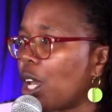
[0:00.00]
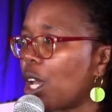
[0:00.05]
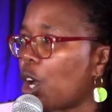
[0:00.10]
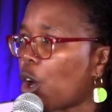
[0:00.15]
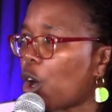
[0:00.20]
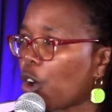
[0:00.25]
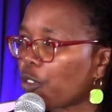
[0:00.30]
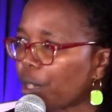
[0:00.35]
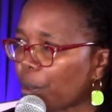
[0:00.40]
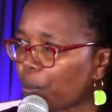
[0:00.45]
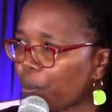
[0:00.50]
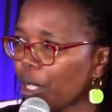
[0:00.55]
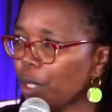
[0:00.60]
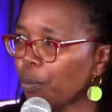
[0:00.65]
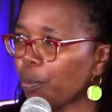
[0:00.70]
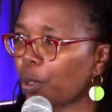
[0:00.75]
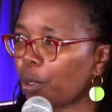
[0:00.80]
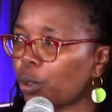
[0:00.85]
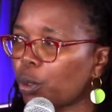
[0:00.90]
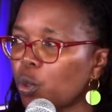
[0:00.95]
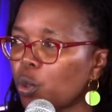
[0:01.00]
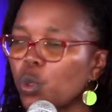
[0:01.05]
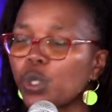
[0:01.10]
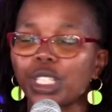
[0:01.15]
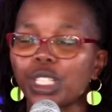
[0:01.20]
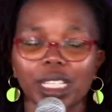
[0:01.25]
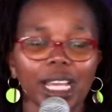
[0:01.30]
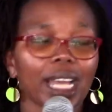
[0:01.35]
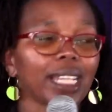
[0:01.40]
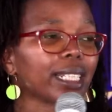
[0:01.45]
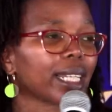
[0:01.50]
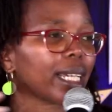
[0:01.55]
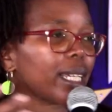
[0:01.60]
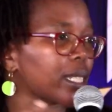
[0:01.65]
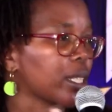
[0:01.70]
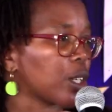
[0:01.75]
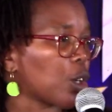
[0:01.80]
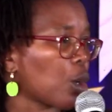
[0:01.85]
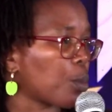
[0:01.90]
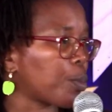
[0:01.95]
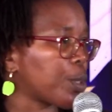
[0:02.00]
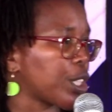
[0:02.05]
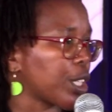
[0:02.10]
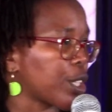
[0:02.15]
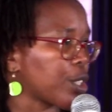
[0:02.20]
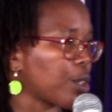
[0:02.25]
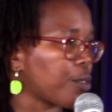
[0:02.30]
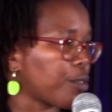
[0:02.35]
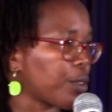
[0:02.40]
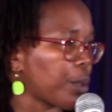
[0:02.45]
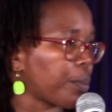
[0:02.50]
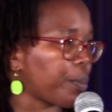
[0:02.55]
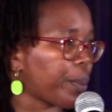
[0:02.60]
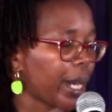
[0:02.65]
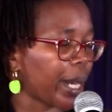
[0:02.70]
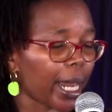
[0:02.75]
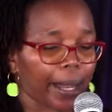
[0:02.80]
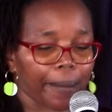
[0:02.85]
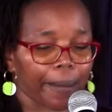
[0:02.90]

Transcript: of the people who stand as the object of your prayer.